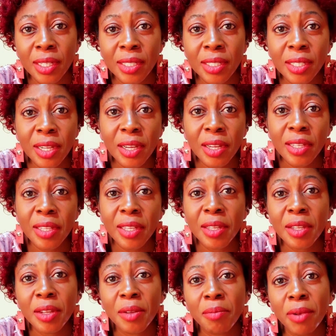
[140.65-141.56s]
See all
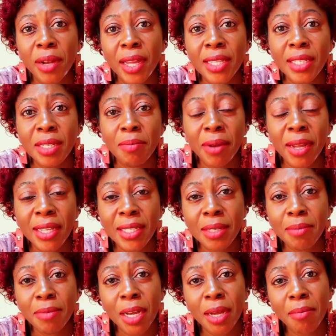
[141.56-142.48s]
the plenty
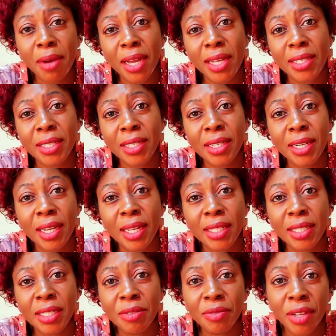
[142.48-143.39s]
bad bad thing
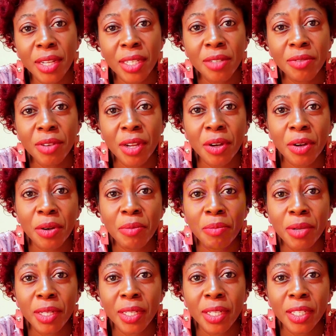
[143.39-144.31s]
and different
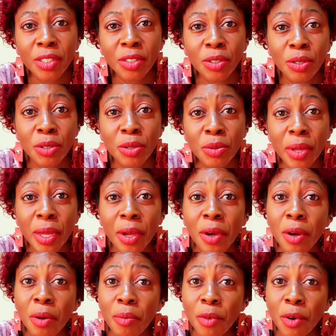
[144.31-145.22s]
complications where
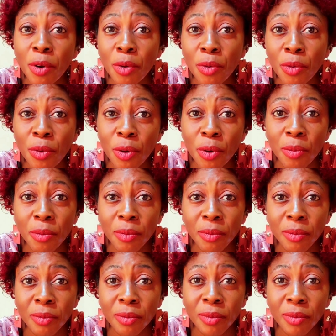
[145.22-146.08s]
common